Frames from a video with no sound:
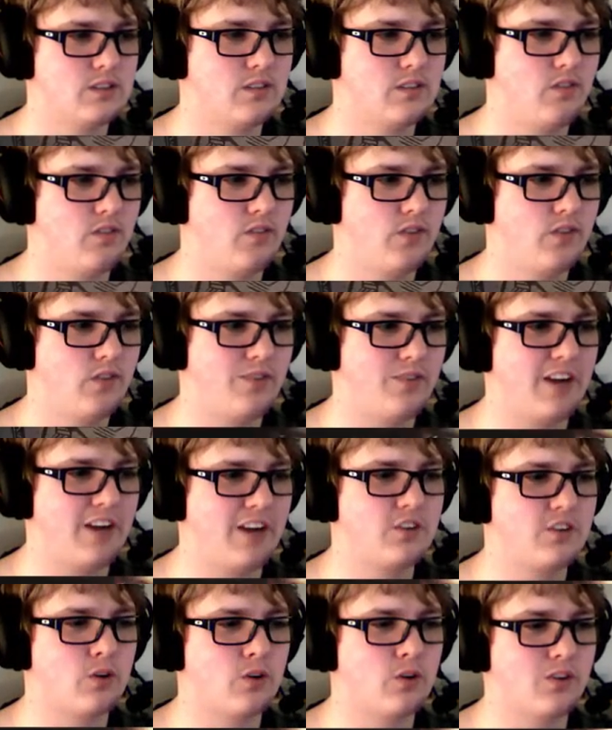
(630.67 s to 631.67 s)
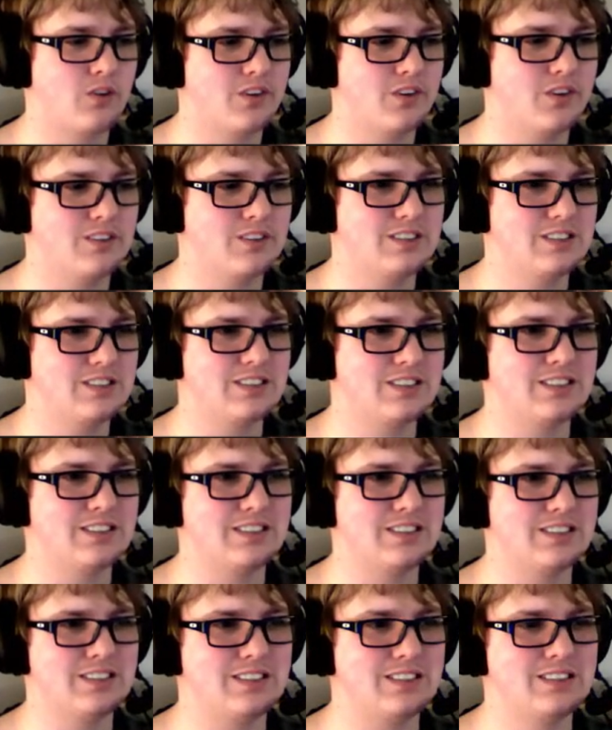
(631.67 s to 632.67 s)
And 5 gold.
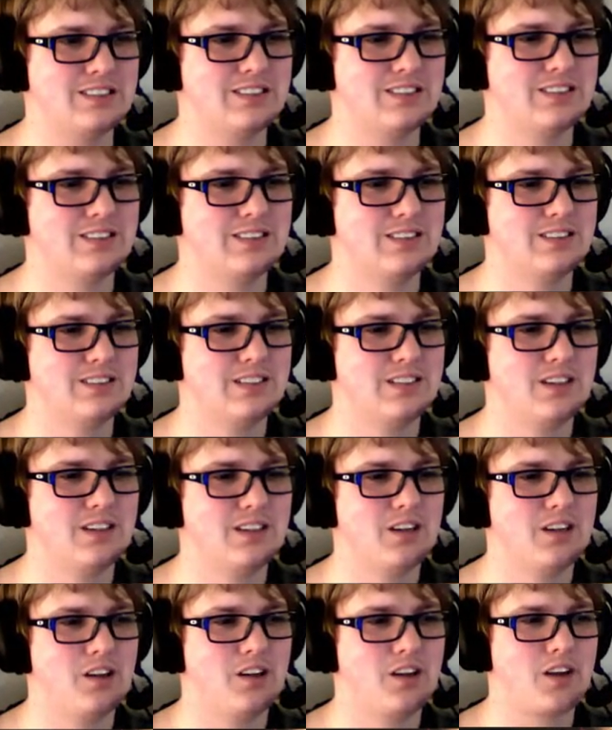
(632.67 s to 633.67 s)
Oh.